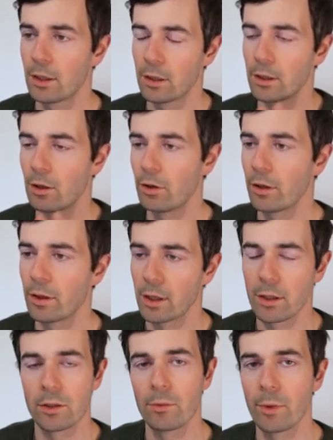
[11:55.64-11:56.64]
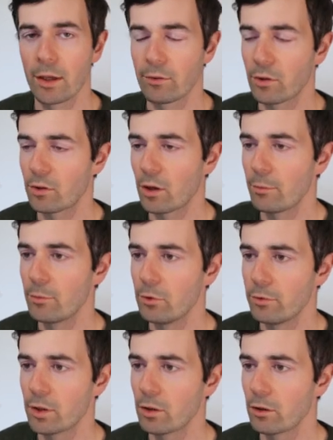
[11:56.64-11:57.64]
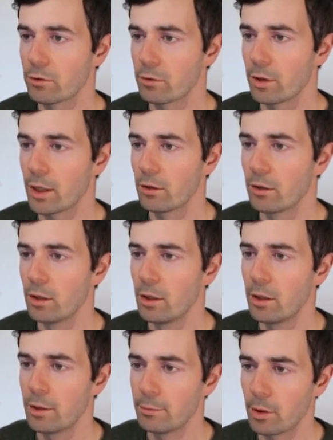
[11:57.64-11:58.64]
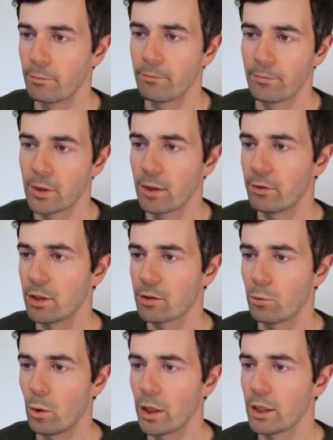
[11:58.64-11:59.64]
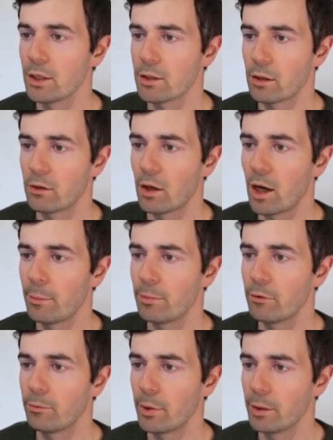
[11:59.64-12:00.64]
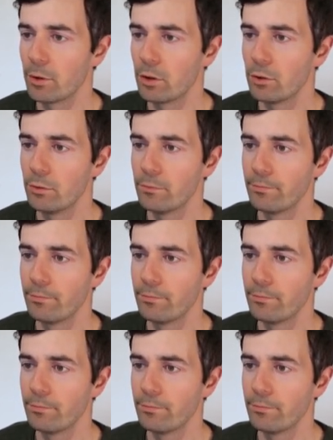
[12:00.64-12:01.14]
The only thing is you might have to start moving colors around. But given this white is on top of my blue,